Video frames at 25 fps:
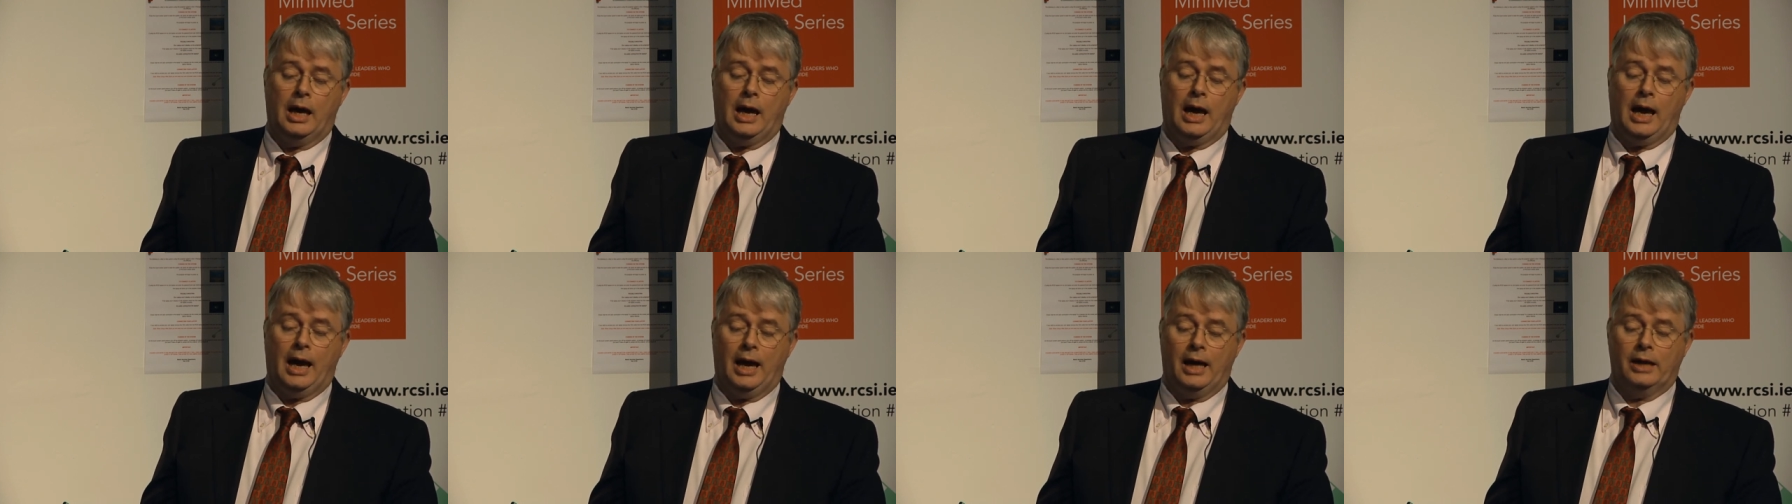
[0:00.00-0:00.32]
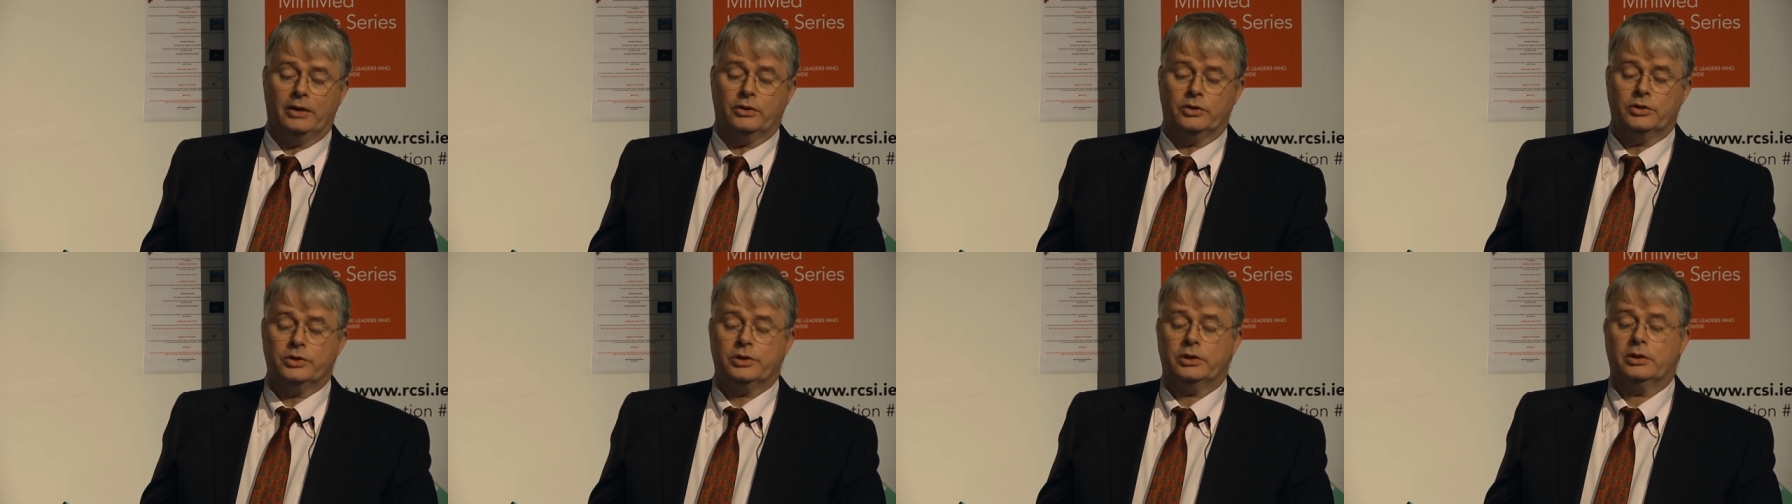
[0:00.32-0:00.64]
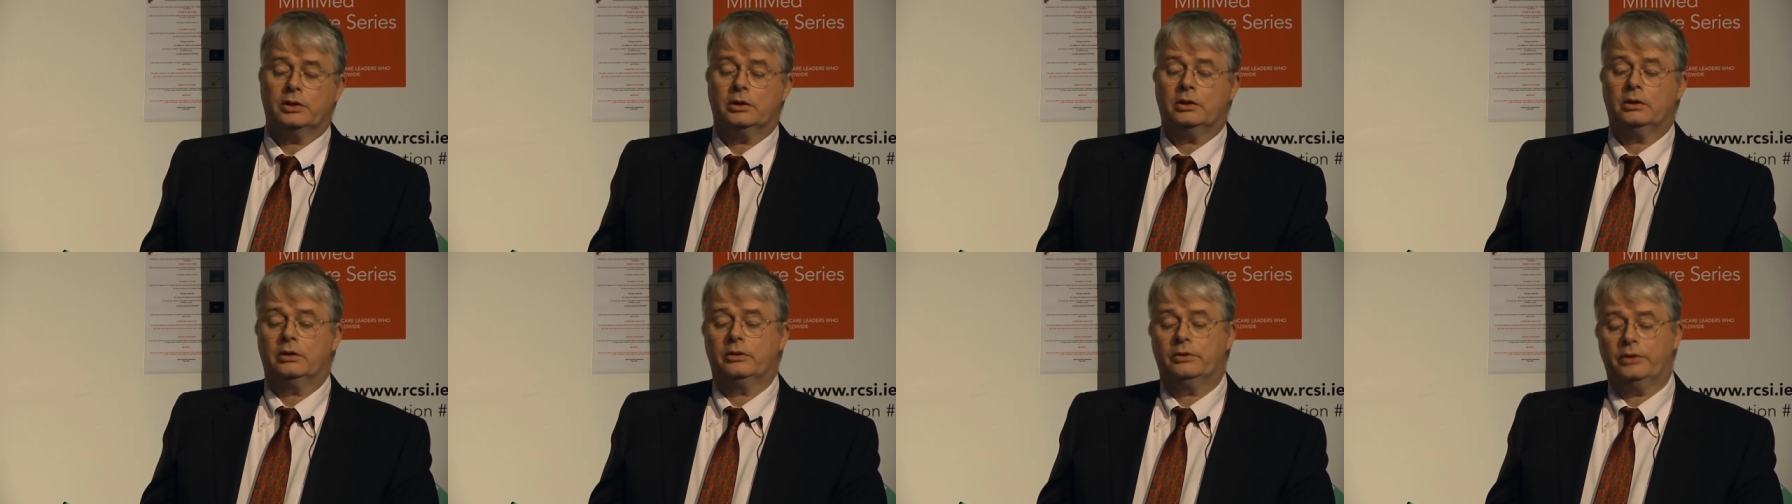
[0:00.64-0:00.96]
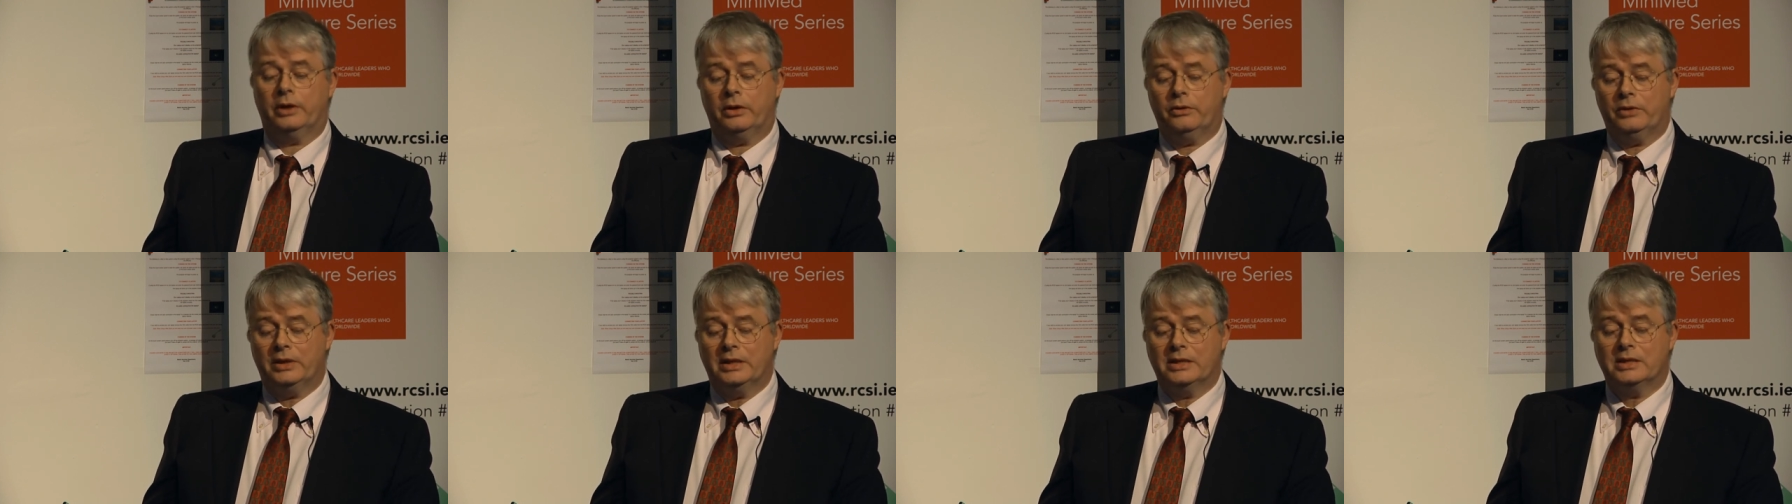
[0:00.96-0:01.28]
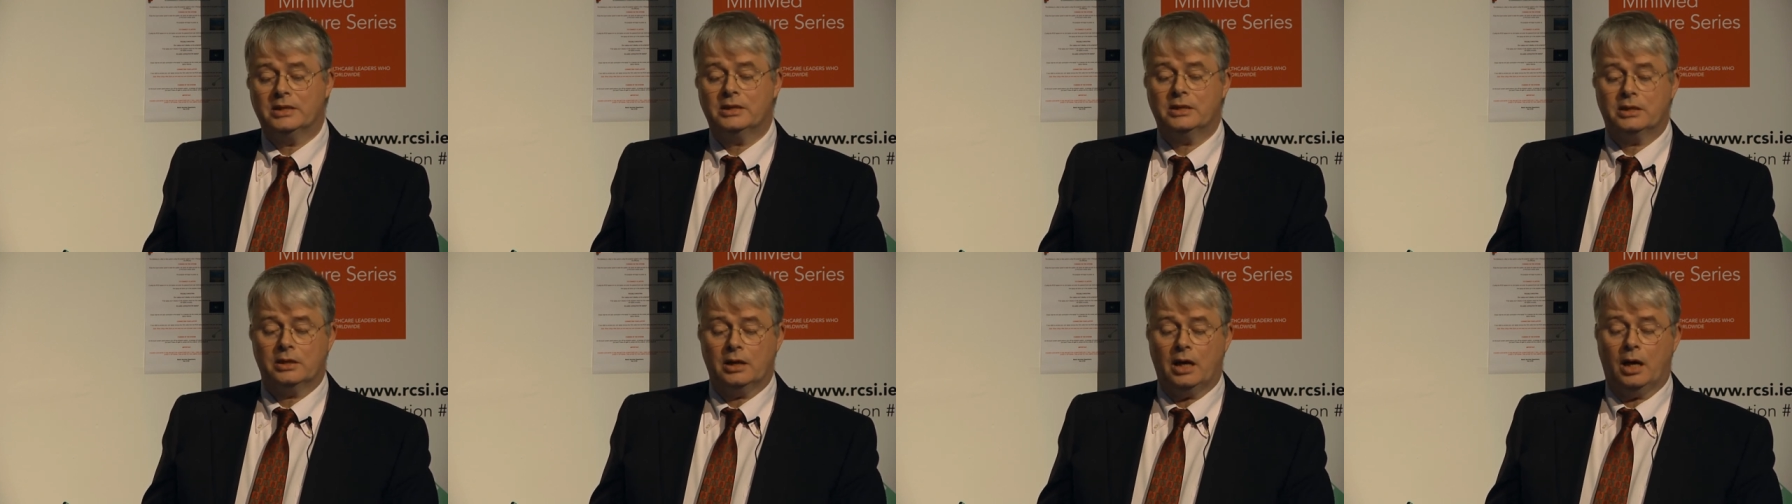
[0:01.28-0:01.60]
And there
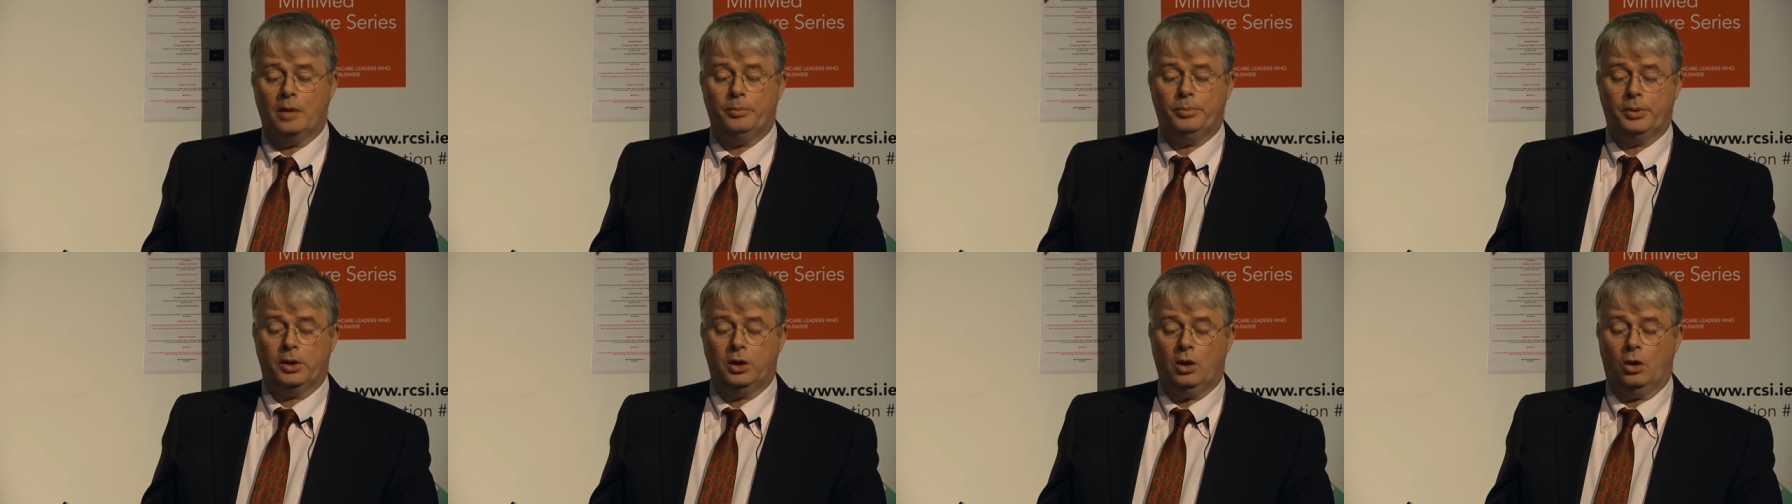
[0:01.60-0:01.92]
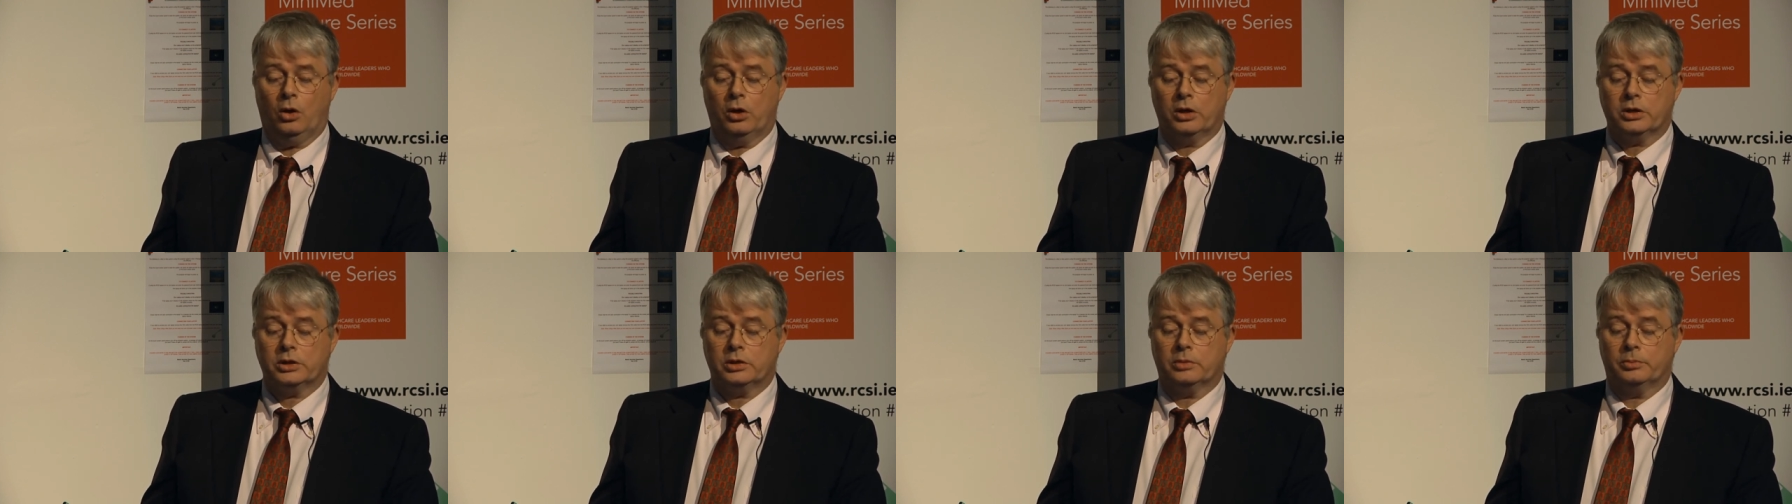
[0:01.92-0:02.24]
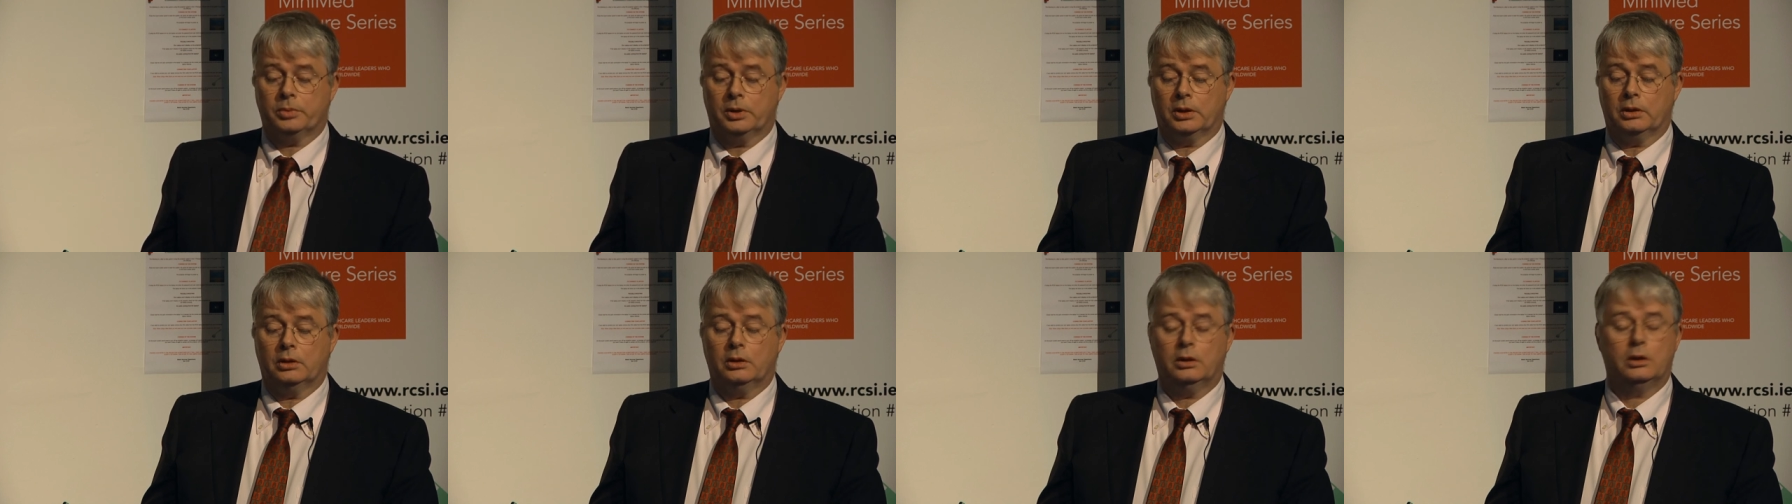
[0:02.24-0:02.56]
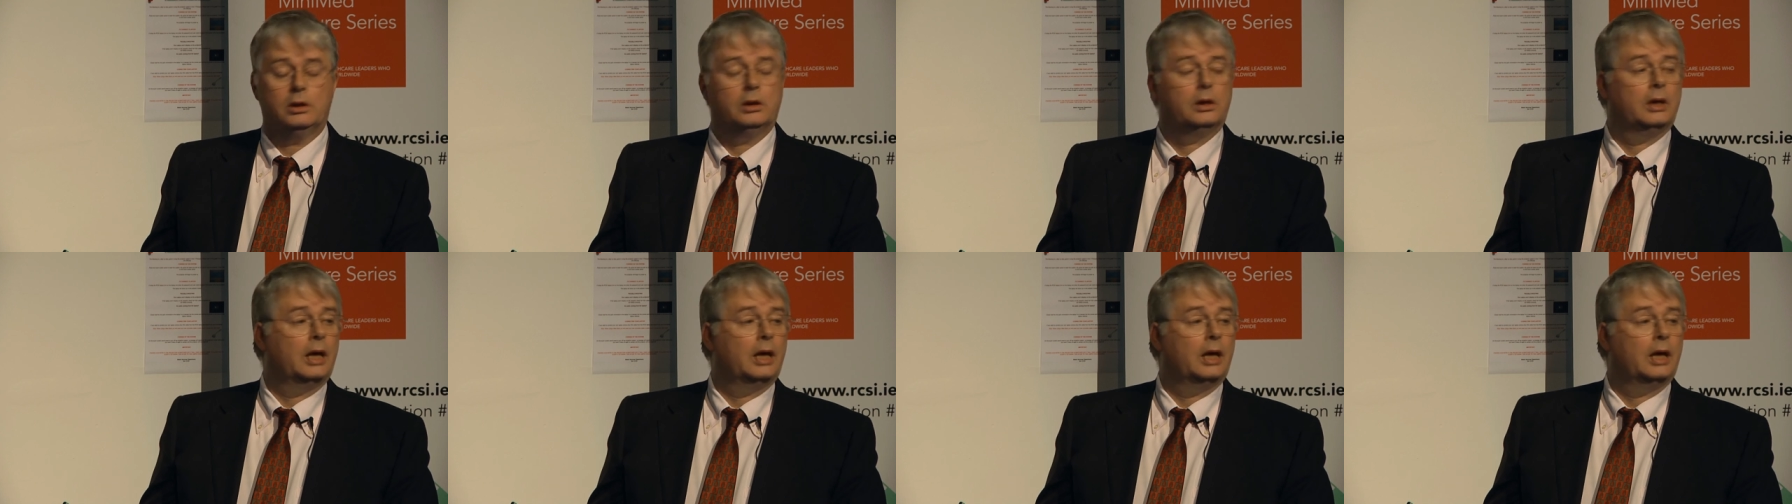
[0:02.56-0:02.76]
is a plausible